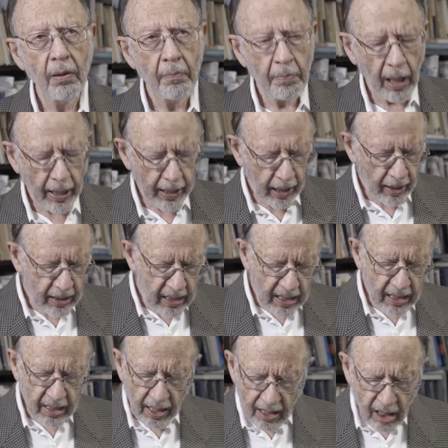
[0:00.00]
by
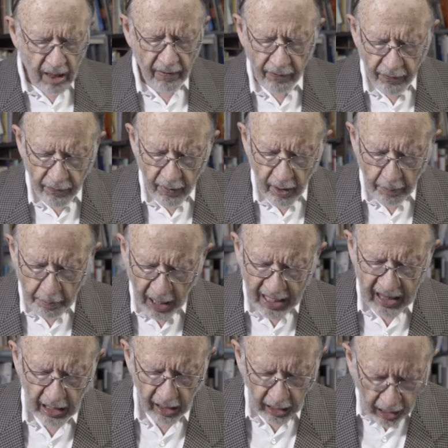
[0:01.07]
excessive,
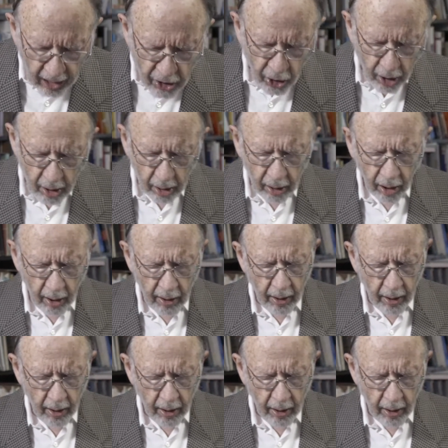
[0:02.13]
pathological,